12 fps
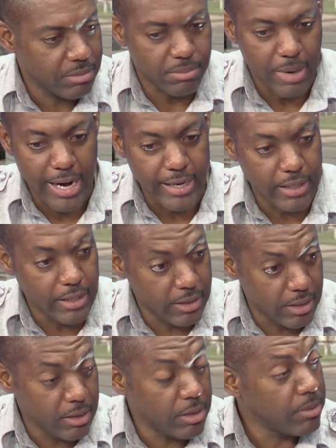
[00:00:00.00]
by
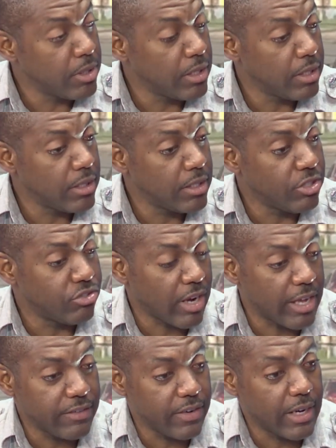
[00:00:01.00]
the
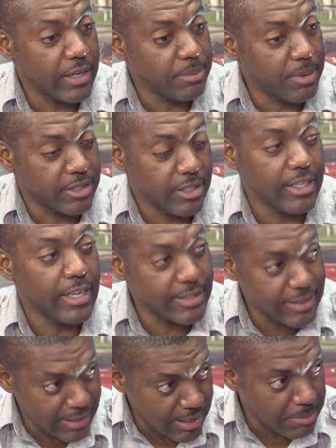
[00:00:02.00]
driver and the passenger, yes,
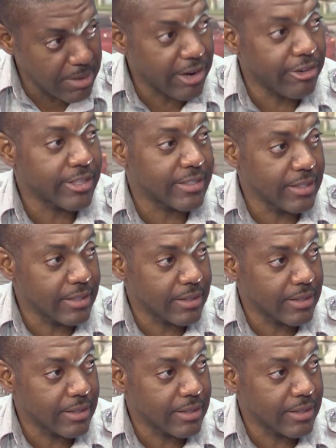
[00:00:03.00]
they can be arrested.